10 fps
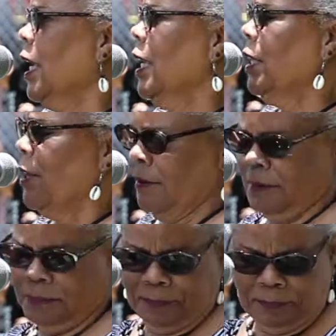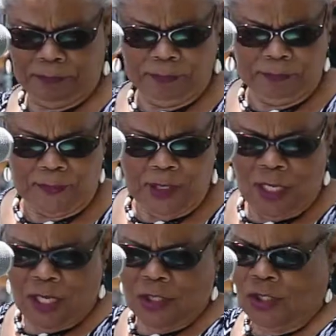in there.
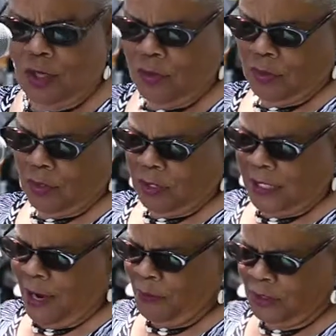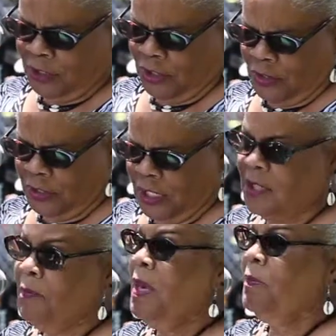So that was the 13th
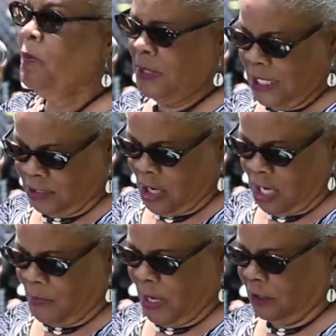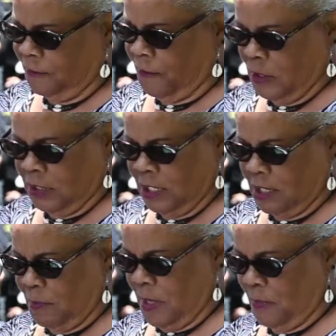Amendment. But let's talk about the 14th
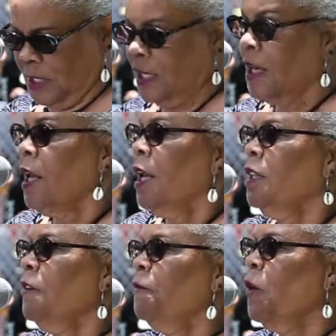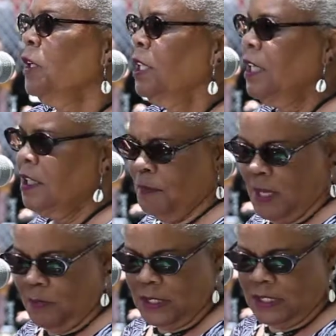Amendment. The 14th
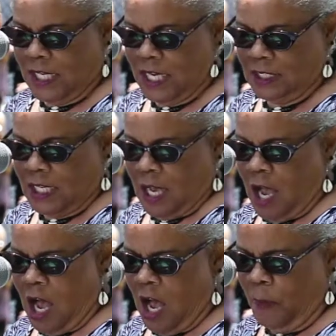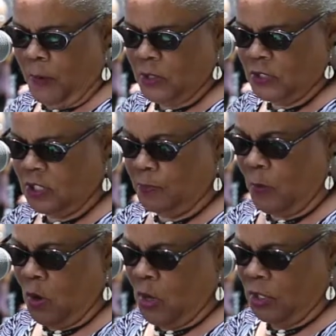Amendment says all persons
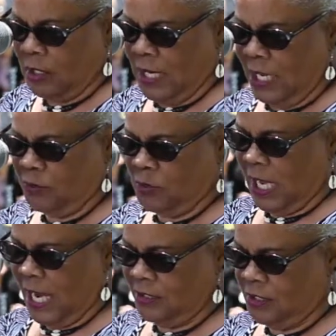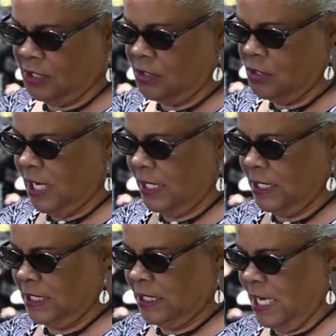born or naturalized in the United
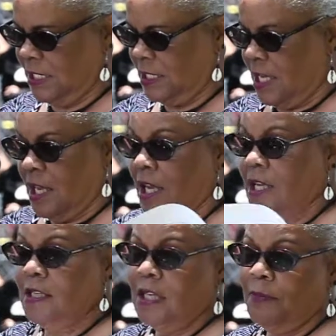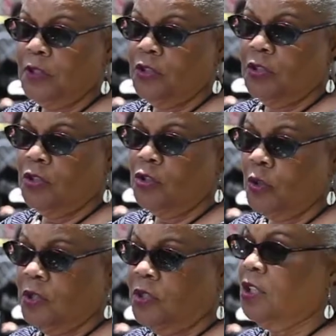States and subject to the
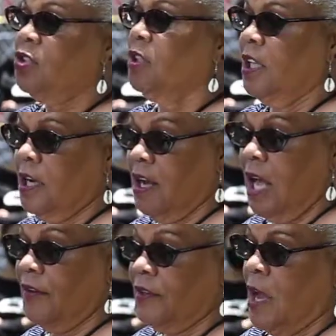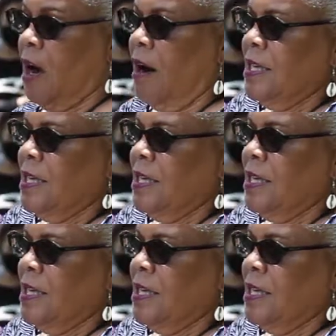jurisdiction thereof are